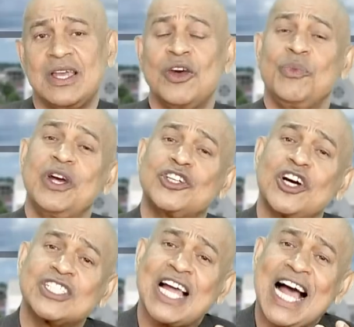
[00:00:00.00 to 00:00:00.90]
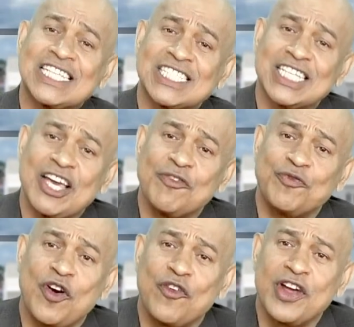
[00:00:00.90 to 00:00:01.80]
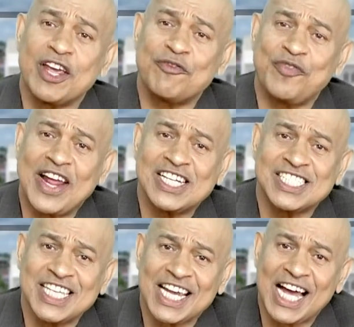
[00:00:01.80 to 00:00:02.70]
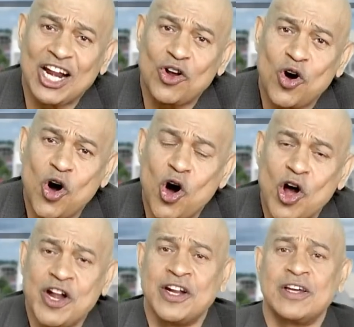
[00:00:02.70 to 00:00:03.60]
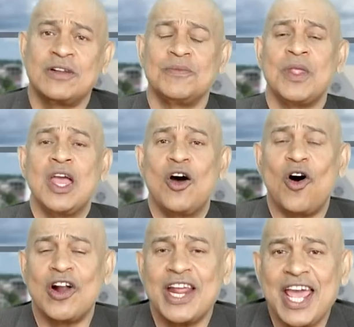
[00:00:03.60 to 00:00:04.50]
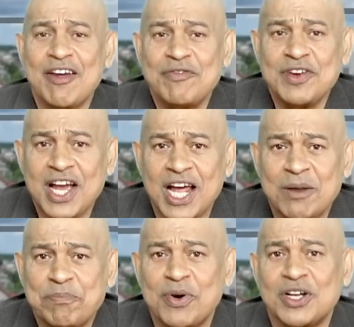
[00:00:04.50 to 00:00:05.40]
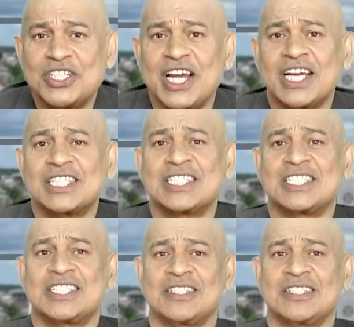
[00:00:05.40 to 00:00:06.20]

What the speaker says: We are just asking for ring fencing alone on every other projects,